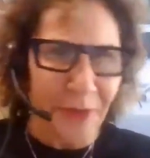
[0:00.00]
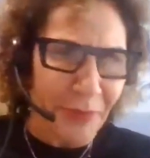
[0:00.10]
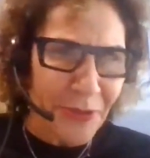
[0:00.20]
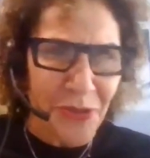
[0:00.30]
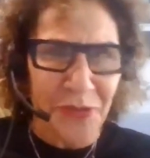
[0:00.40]

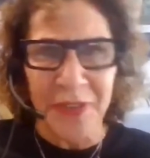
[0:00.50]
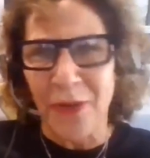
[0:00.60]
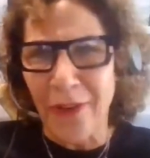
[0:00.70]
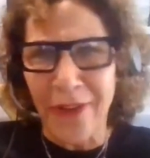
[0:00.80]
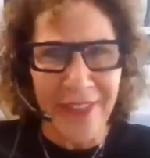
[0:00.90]
Wellbutrin,
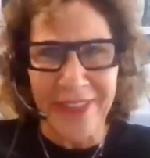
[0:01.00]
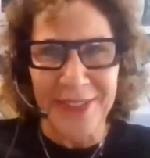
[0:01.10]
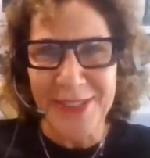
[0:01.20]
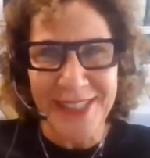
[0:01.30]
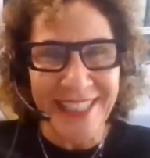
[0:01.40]
all of
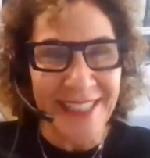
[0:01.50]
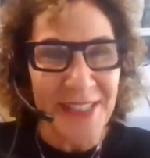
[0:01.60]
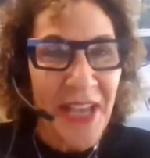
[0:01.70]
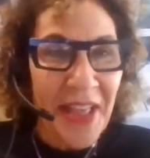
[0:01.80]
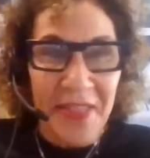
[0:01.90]
those things.
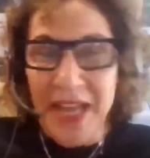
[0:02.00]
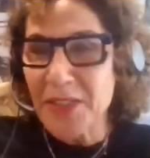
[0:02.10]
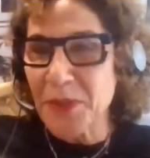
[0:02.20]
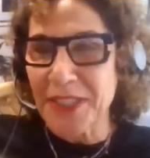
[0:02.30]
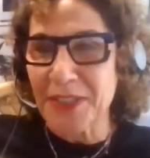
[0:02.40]

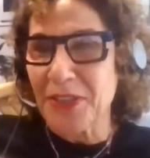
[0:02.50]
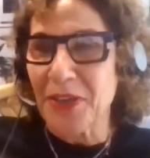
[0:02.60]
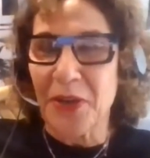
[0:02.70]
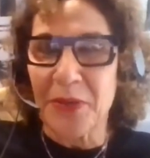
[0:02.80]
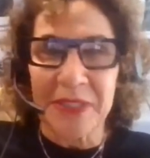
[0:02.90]
That's what you'd
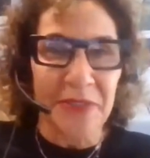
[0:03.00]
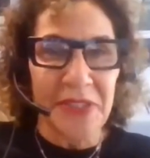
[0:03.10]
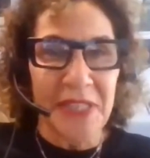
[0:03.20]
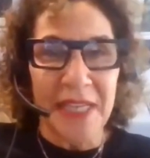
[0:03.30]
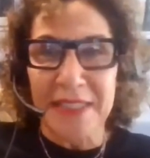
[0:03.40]
go and you
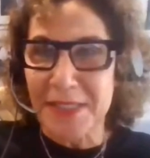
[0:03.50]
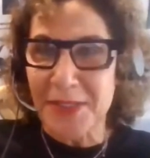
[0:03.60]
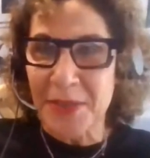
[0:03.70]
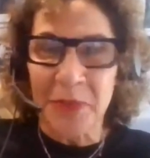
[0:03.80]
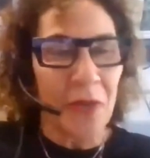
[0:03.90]
say to
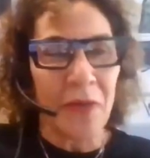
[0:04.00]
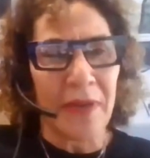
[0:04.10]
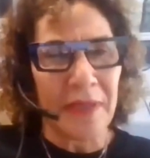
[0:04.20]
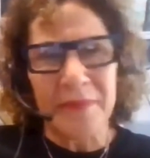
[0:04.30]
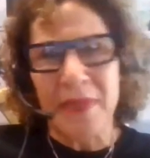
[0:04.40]
someone, "Oh,
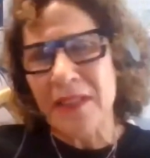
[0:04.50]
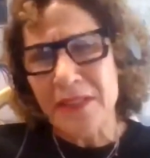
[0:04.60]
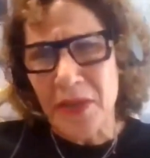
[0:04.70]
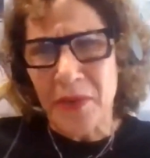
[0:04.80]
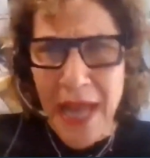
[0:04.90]
I'm not
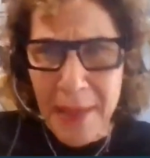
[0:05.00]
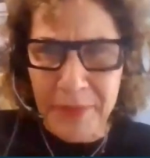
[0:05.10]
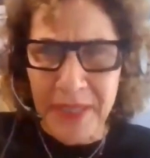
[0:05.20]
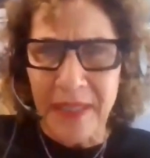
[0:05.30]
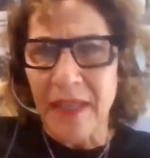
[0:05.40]
so
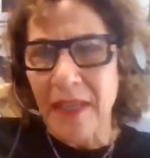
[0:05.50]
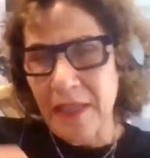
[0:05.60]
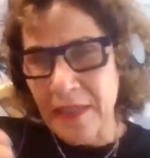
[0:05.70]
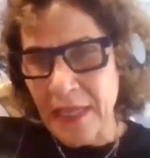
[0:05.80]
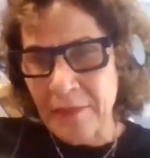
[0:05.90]
happy,"
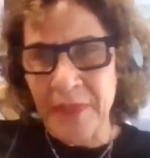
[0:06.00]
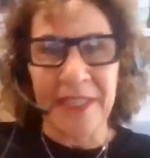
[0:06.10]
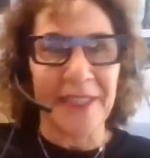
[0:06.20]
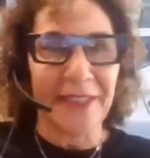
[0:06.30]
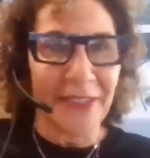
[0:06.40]
and they
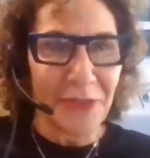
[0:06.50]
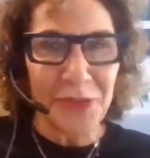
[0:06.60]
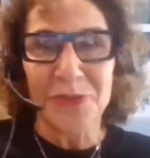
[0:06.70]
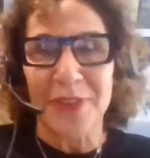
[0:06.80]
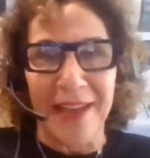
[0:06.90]
immediately
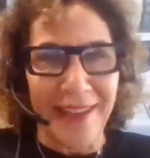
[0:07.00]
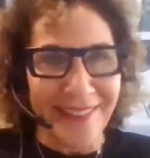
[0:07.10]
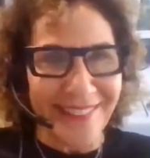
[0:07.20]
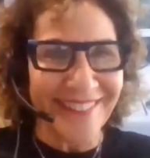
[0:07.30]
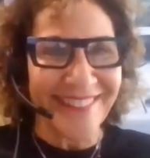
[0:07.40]
do that.
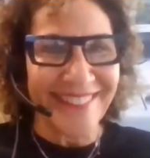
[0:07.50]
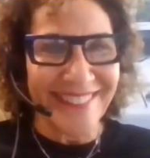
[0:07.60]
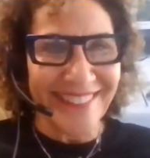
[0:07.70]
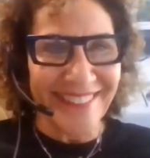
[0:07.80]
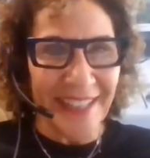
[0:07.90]

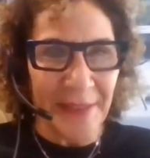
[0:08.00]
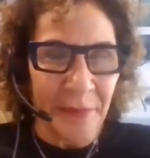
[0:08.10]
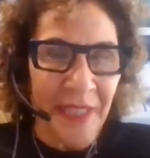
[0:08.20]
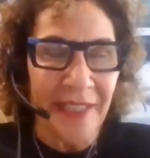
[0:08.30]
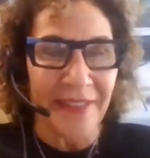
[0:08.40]
They
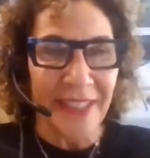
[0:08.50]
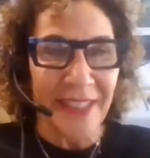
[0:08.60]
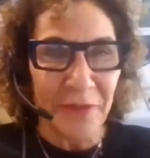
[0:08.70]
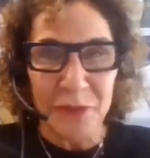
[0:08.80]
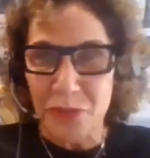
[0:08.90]
immediately
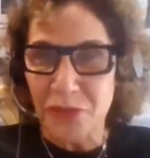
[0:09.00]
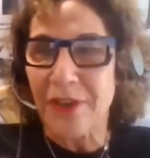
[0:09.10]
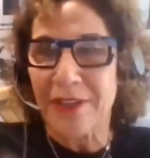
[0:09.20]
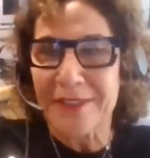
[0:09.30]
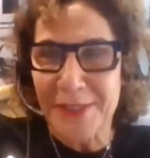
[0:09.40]
give you
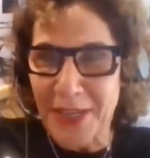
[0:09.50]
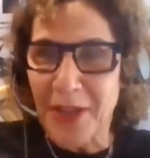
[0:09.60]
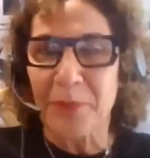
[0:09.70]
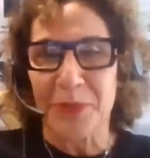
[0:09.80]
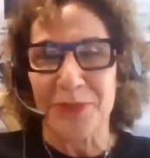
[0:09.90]
drugs to
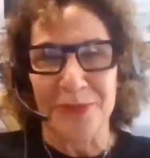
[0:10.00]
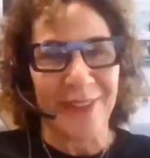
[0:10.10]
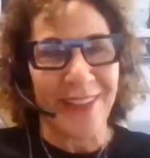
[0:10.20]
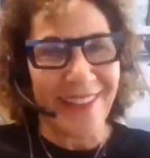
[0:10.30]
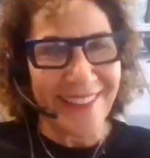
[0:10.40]
help you do
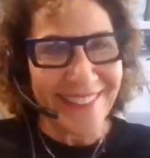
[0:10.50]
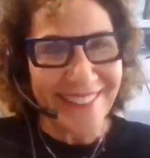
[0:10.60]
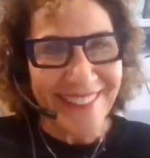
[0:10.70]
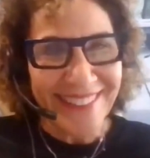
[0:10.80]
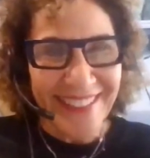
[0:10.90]

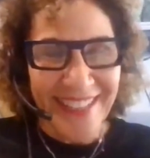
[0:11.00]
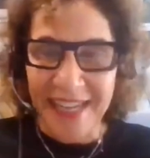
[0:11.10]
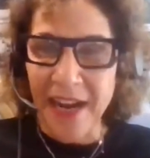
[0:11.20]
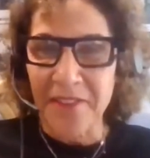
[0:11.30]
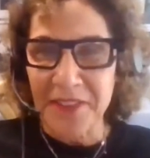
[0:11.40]
that. And
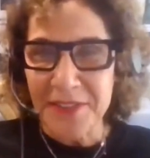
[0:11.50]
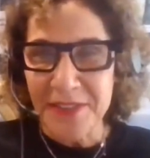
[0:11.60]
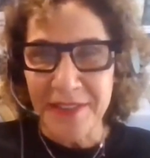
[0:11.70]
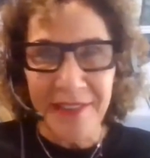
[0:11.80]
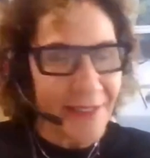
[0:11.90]

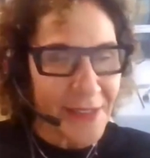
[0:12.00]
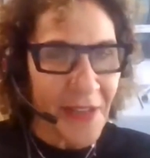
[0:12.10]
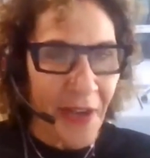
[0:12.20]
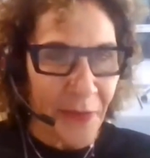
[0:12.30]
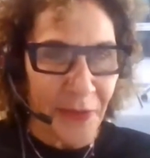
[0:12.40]
obviously that's
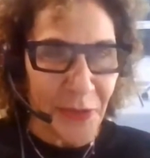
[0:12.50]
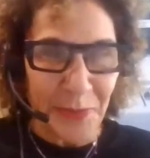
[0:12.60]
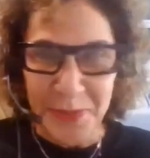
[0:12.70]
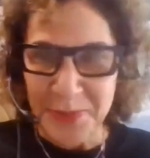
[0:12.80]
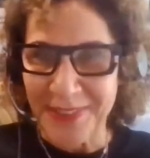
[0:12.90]
not what you're
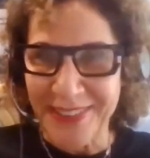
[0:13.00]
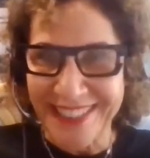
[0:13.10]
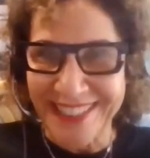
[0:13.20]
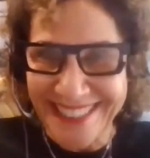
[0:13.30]
promoting.